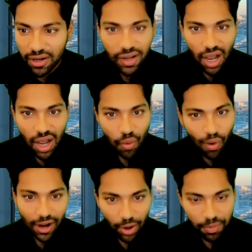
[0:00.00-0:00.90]

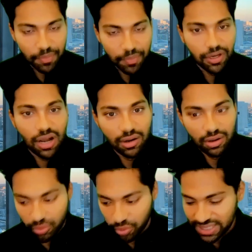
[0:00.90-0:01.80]
Why are people not
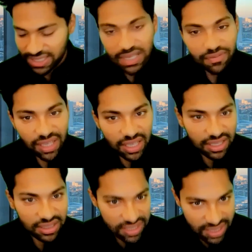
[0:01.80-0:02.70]
receiving it in
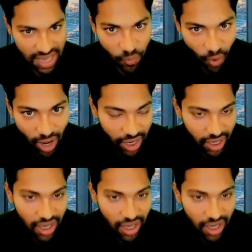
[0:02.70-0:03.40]
the same way?